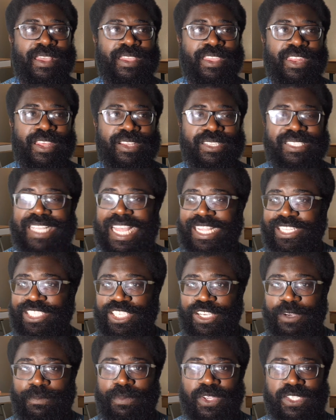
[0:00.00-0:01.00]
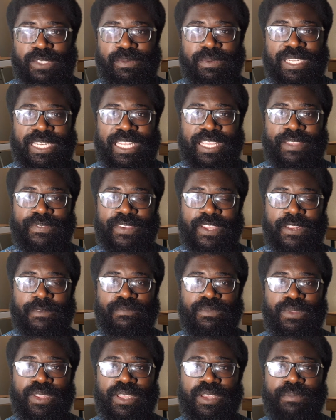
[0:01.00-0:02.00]
you know, Sancho possibly
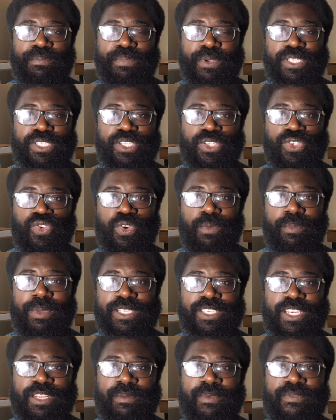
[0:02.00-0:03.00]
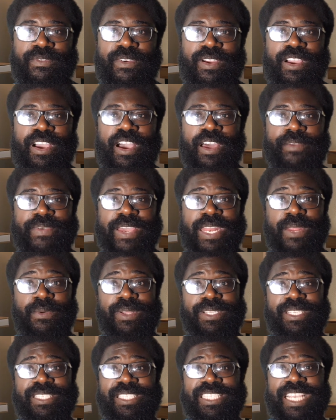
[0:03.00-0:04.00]
leaving Borussia Dortmund, it's going to be very hard for
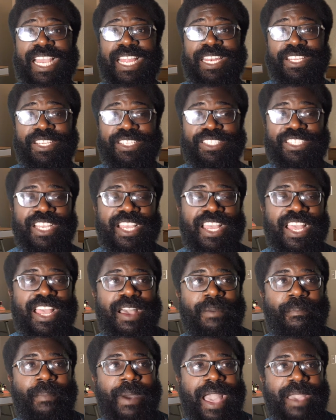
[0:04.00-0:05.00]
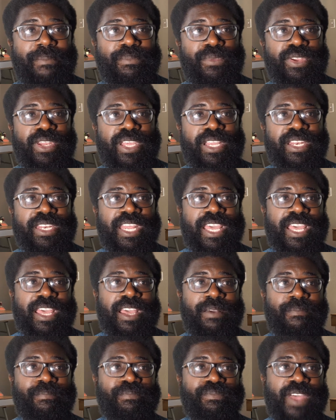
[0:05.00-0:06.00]
anyone to challenge Bayern Munich there.
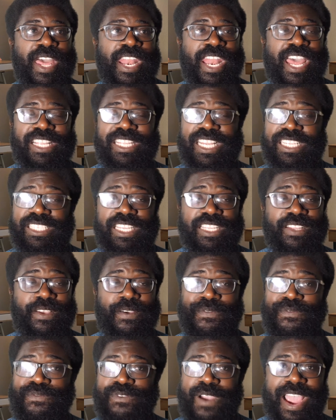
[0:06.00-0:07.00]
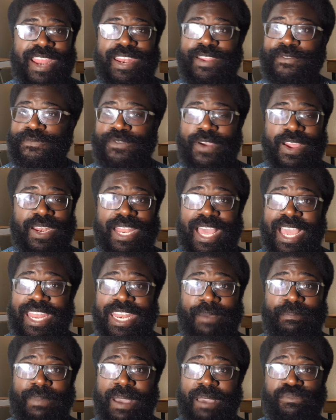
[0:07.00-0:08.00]
And that's a frightening front
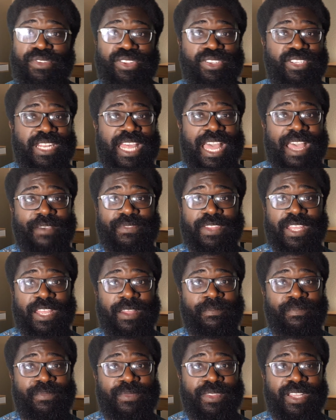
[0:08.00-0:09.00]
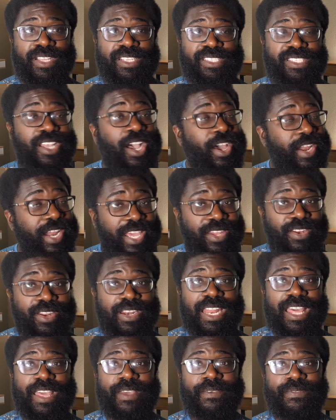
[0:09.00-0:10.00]
line that Bayern Munich's going to have there. Sané on the
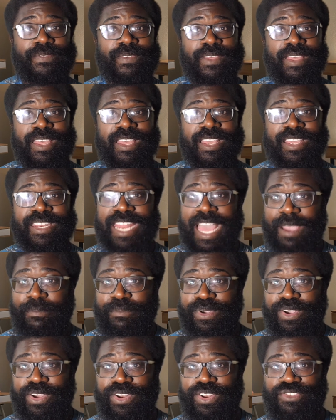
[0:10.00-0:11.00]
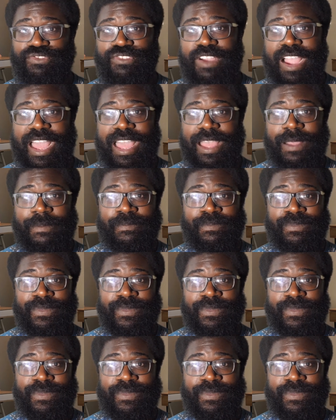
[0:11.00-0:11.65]
left, Gnabry on the right,